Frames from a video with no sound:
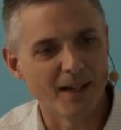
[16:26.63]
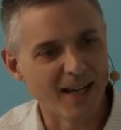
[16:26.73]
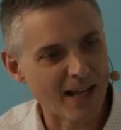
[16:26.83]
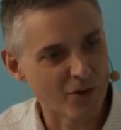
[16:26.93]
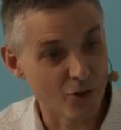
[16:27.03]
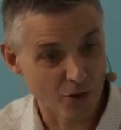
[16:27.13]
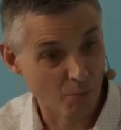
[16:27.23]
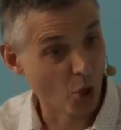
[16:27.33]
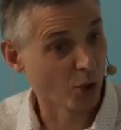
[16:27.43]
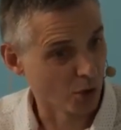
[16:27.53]
allows you to
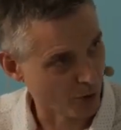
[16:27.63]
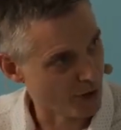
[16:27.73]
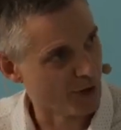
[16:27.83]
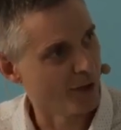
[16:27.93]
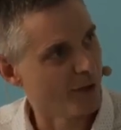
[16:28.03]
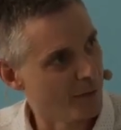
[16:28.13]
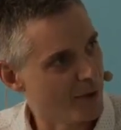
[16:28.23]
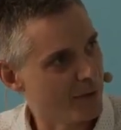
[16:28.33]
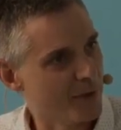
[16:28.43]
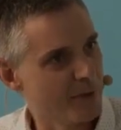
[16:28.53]
model
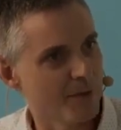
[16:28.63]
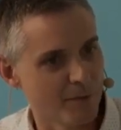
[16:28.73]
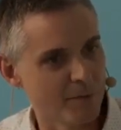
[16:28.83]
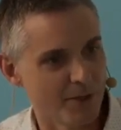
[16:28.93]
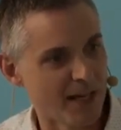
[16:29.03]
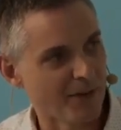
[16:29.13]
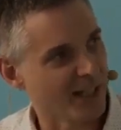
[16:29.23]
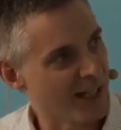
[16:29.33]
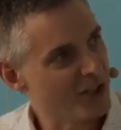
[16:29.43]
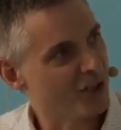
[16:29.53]
the
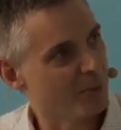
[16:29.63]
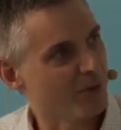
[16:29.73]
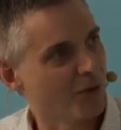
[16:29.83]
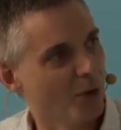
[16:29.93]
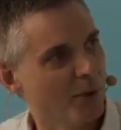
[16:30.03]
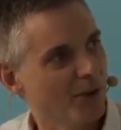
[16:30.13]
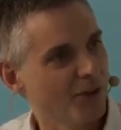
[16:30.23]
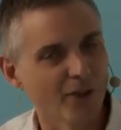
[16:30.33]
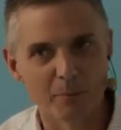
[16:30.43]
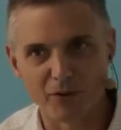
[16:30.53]
navigation
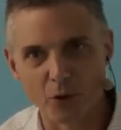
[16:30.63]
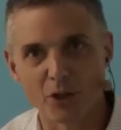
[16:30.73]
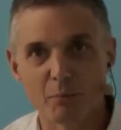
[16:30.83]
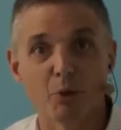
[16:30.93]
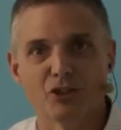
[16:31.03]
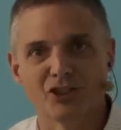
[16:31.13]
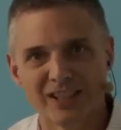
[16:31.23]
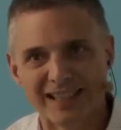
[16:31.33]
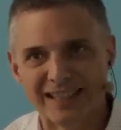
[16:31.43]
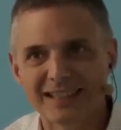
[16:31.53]
performance before you put to
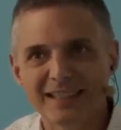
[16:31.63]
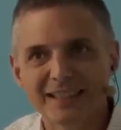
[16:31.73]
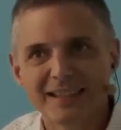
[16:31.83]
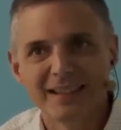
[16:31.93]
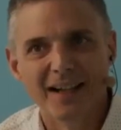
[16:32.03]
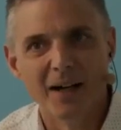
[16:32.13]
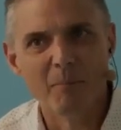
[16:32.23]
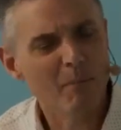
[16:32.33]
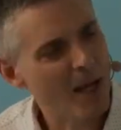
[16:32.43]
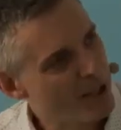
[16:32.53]
sea.
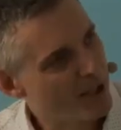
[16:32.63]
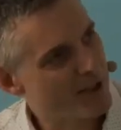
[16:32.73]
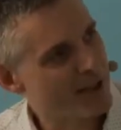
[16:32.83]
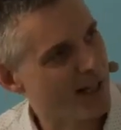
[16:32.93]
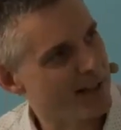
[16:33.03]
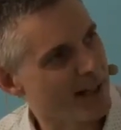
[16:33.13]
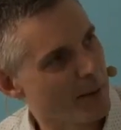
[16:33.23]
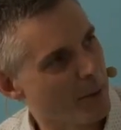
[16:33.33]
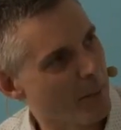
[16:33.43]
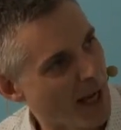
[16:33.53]
Maybe you can just tell us a
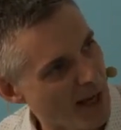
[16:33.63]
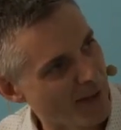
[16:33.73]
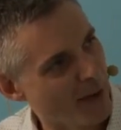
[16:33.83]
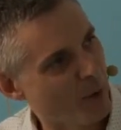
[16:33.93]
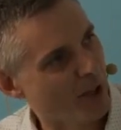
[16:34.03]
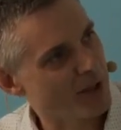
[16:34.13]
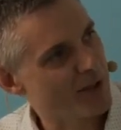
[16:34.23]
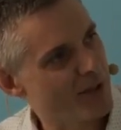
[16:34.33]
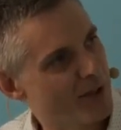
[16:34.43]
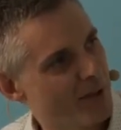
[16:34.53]
little bit about how that
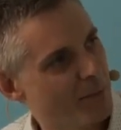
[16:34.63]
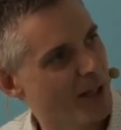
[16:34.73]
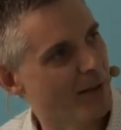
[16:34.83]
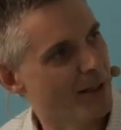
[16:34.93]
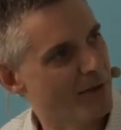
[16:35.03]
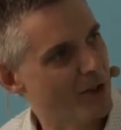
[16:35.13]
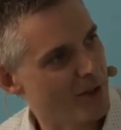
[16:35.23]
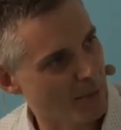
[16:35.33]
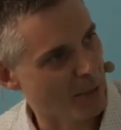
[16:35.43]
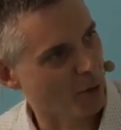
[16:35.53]
works, Pierre-Yves,
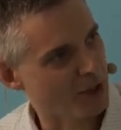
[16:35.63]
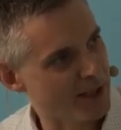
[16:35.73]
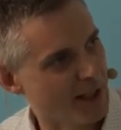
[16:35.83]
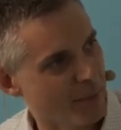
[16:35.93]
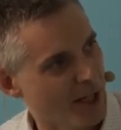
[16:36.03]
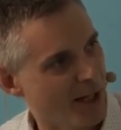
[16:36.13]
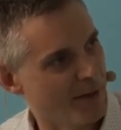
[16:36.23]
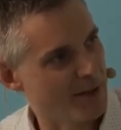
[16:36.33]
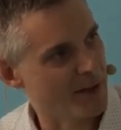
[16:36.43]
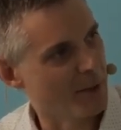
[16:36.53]
just a bit more detail about
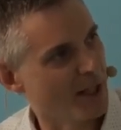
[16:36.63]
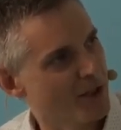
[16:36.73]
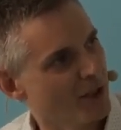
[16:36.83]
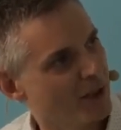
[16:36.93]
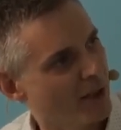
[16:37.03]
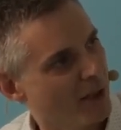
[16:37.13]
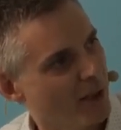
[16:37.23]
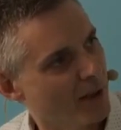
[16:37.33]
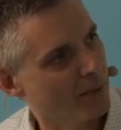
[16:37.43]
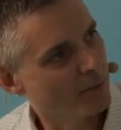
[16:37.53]
how the simulation,
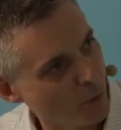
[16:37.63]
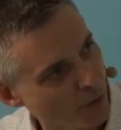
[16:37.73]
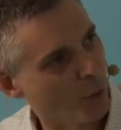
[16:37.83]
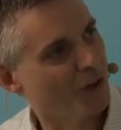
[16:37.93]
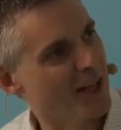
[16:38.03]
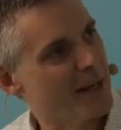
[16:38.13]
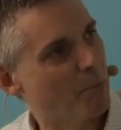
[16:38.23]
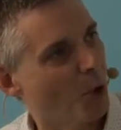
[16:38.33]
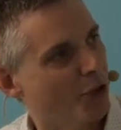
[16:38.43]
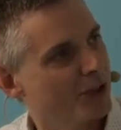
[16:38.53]
what's the
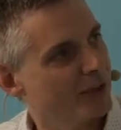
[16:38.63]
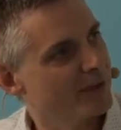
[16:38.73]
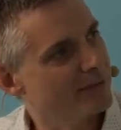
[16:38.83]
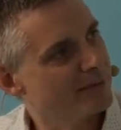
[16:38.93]
input?